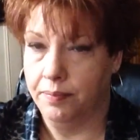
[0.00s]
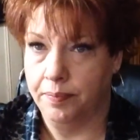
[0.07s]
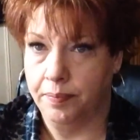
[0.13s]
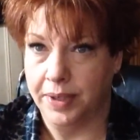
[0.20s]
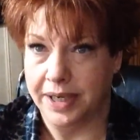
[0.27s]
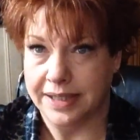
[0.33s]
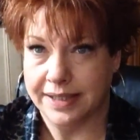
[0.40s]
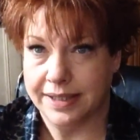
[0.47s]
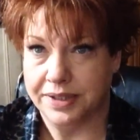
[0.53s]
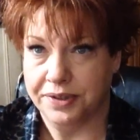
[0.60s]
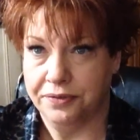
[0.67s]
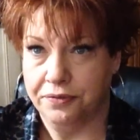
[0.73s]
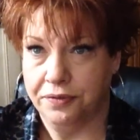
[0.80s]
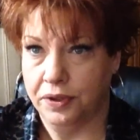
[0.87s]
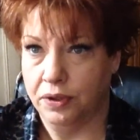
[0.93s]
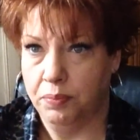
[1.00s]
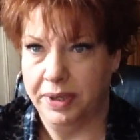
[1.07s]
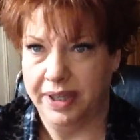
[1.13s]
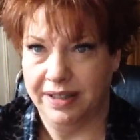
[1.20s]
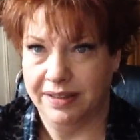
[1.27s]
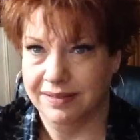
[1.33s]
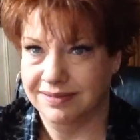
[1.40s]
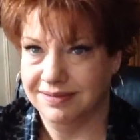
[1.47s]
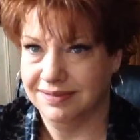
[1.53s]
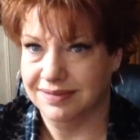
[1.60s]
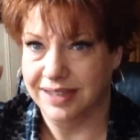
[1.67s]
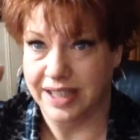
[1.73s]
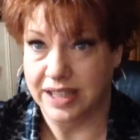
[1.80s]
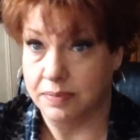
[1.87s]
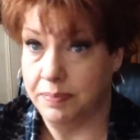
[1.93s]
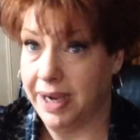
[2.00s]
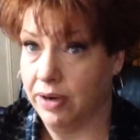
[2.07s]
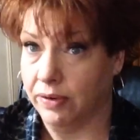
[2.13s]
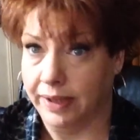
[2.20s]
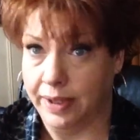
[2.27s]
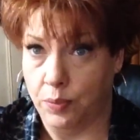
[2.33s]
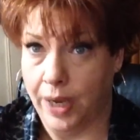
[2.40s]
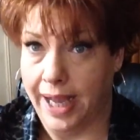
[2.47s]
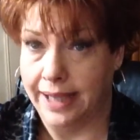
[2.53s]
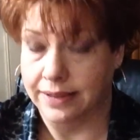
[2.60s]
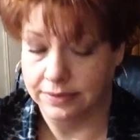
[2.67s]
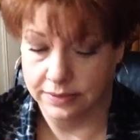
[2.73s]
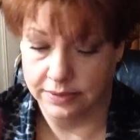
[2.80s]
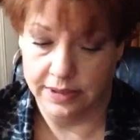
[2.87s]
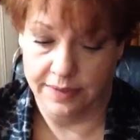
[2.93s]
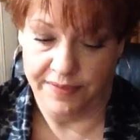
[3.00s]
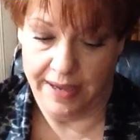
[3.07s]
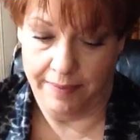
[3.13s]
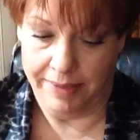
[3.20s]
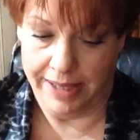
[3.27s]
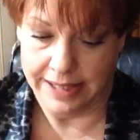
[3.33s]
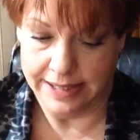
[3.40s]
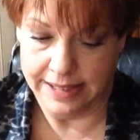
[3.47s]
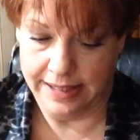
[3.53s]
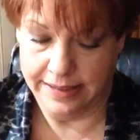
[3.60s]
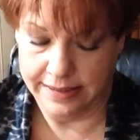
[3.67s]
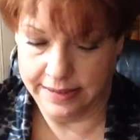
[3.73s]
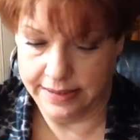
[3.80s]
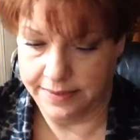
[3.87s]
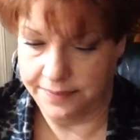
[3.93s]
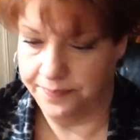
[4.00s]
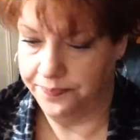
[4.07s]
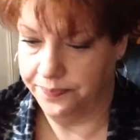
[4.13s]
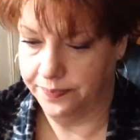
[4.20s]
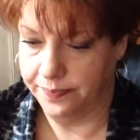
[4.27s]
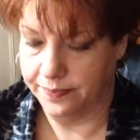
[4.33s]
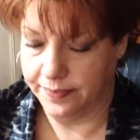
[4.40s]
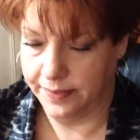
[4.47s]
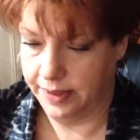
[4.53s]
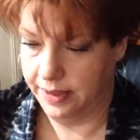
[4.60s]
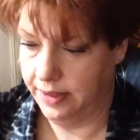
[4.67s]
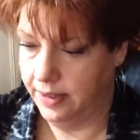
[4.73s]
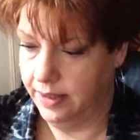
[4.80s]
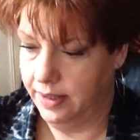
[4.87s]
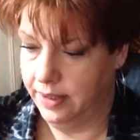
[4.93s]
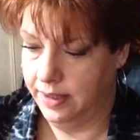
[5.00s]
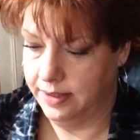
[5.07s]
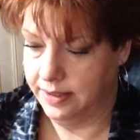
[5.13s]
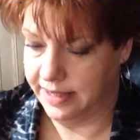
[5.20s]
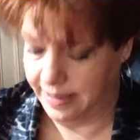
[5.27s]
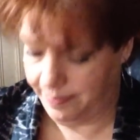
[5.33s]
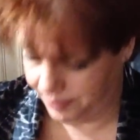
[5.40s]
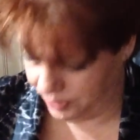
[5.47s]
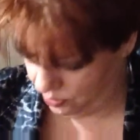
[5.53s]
but it's still full, but it's barely wet, if that makes sense. Tap it